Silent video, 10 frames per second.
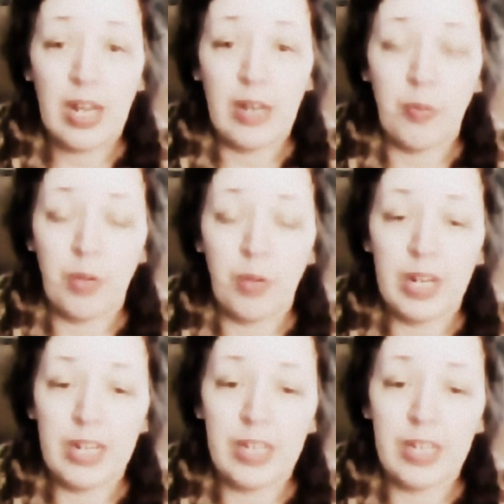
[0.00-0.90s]
and
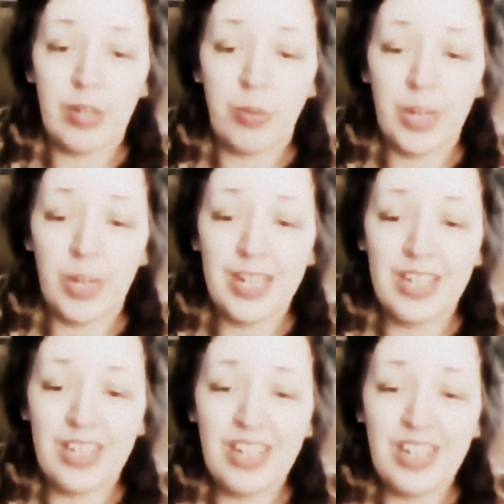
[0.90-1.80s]
write in
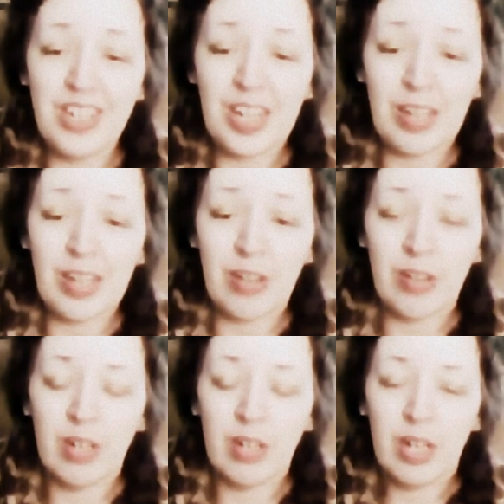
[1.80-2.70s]
great
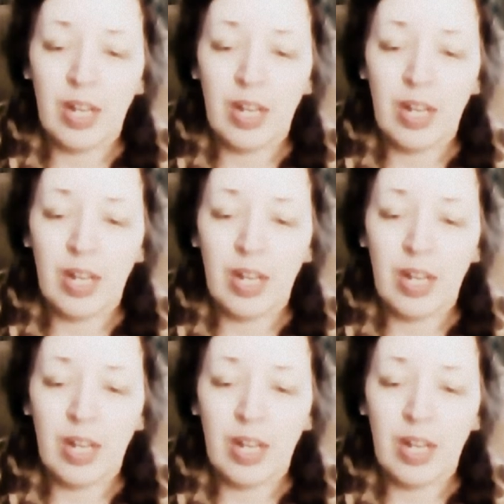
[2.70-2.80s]
detail